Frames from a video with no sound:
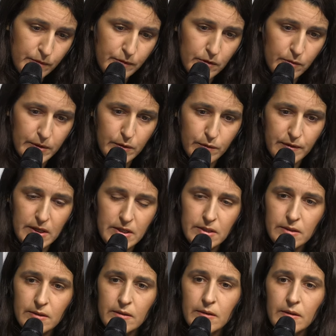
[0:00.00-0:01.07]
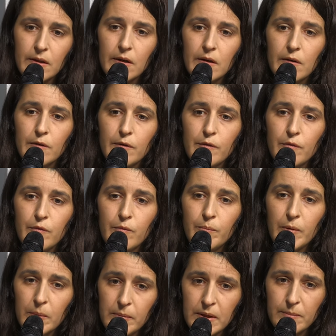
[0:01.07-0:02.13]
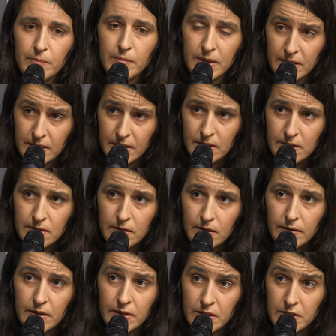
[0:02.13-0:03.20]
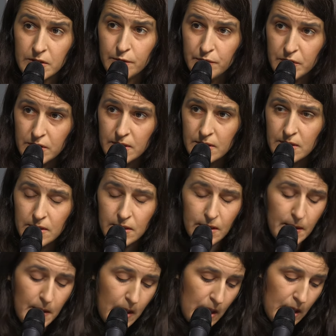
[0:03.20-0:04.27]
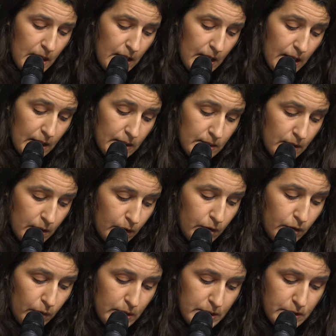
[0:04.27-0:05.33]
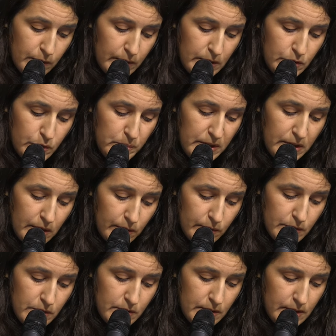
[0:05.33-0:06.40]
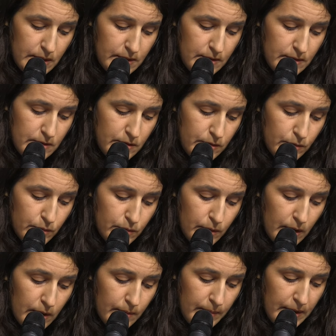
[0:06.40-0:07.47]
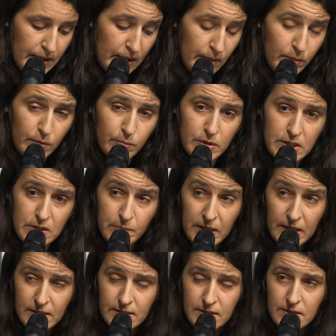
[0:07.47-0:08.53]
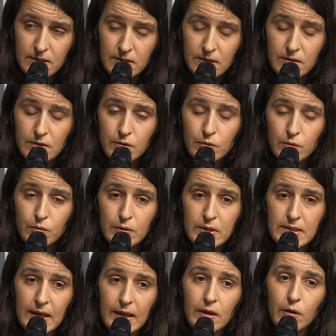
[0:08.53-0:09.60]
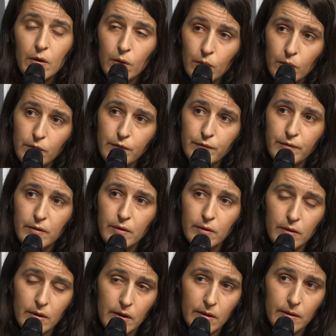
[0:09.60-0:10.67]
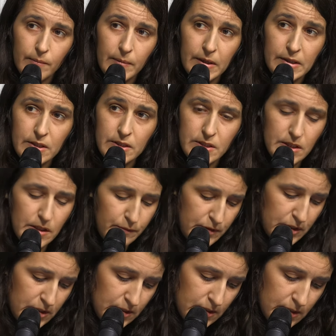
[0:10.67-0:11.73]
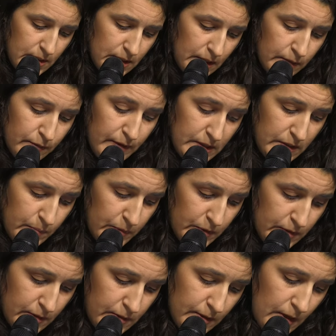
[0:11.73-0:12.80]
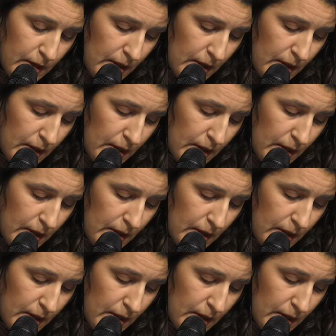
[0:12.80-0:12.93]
for renovation of public buildings on energy efficiency, and a call is going to be launched. It's to enable municipalities to take a loan for energy efficiency investment.